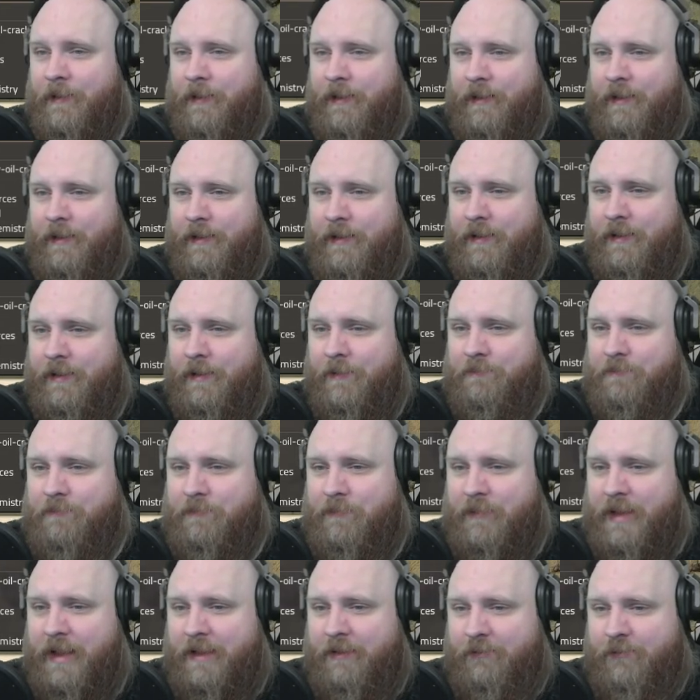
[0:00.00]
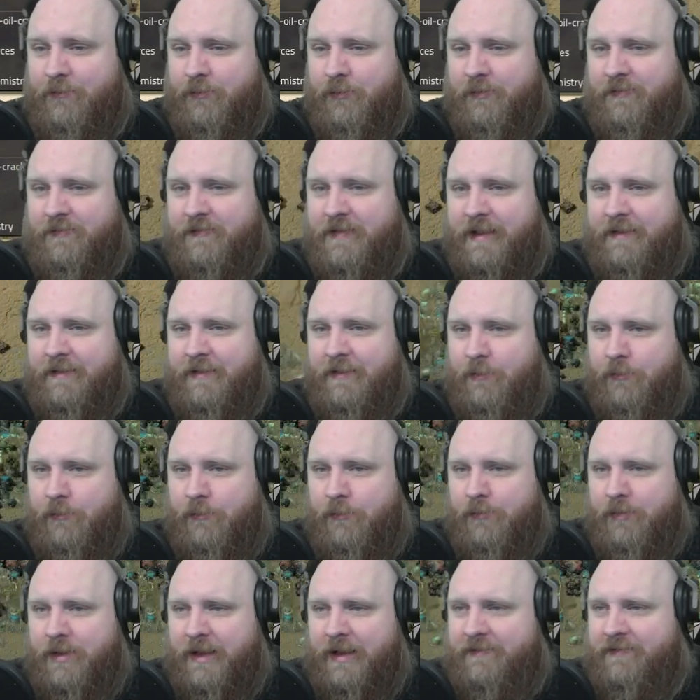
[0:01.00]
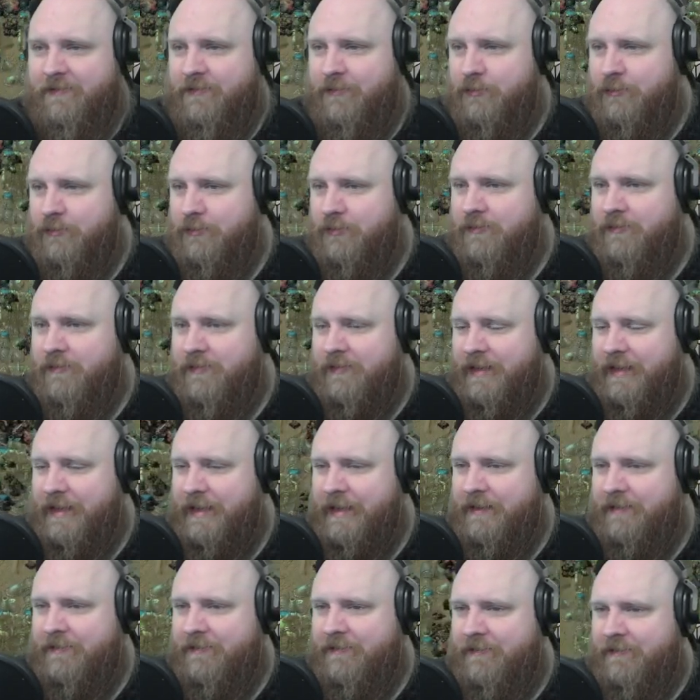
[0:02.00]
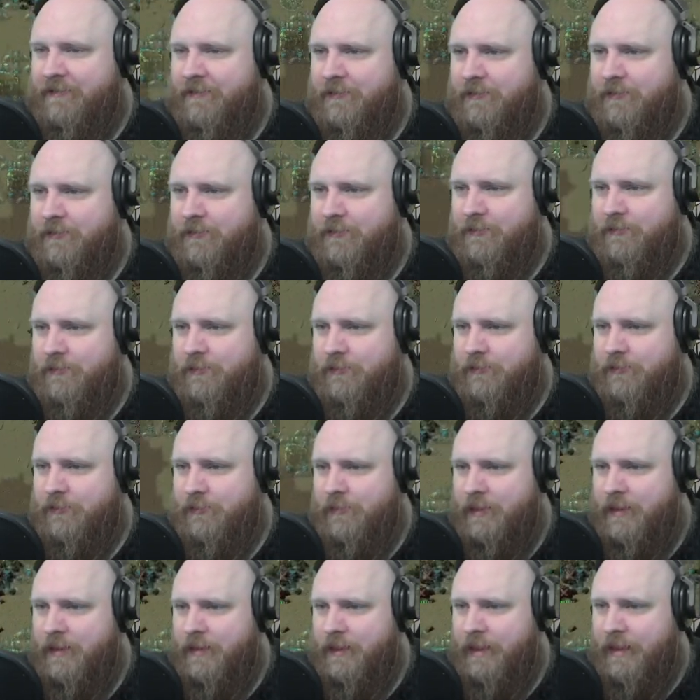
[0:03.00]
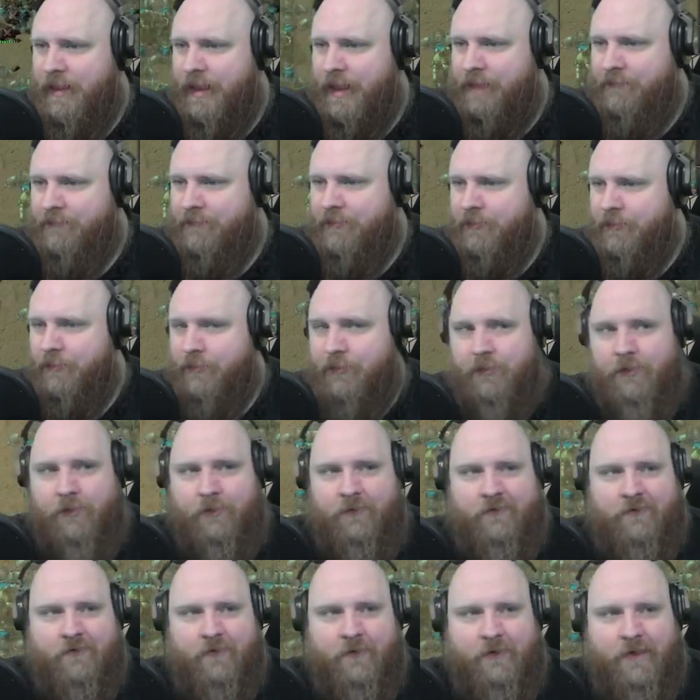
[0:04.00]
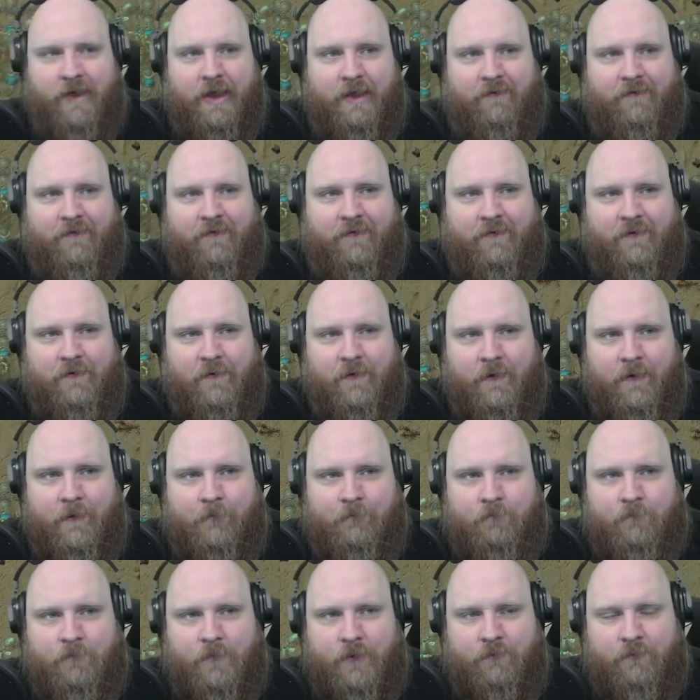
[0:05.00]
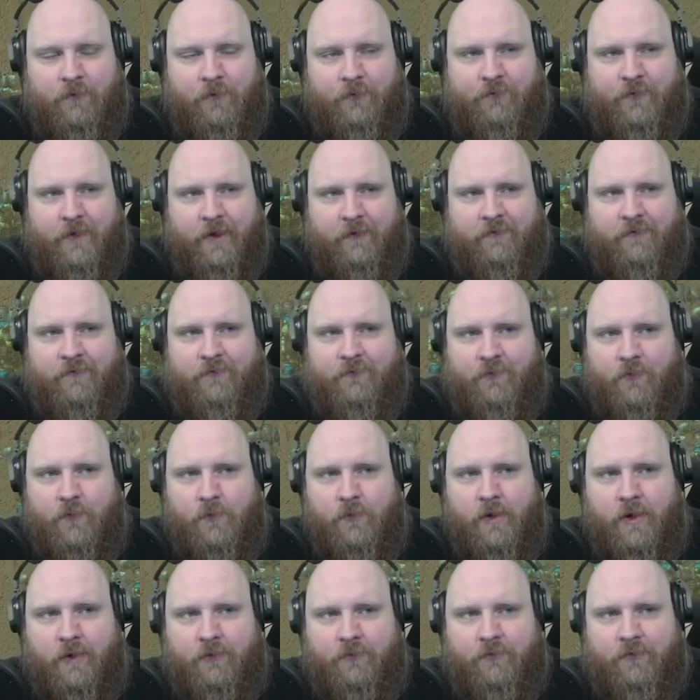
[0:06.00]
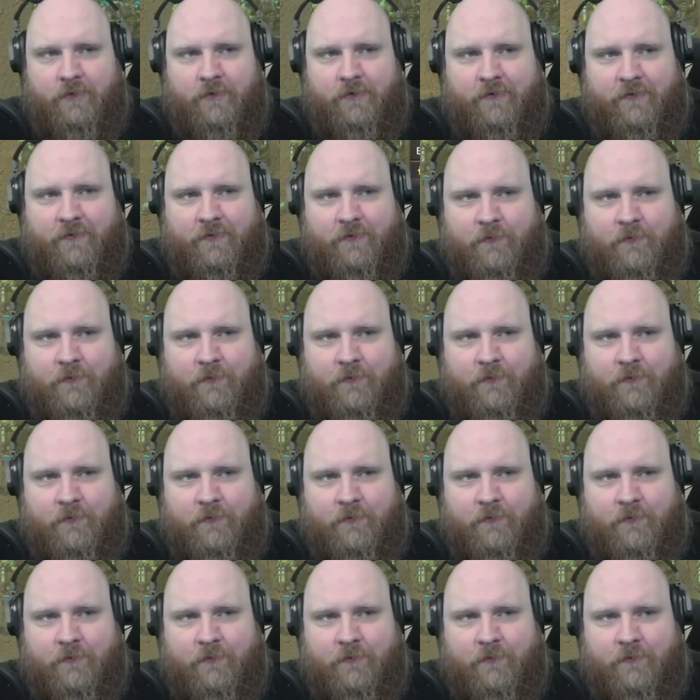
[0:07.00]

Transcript: And of course, that then all gets turned into heavy oil. So that's 1,400.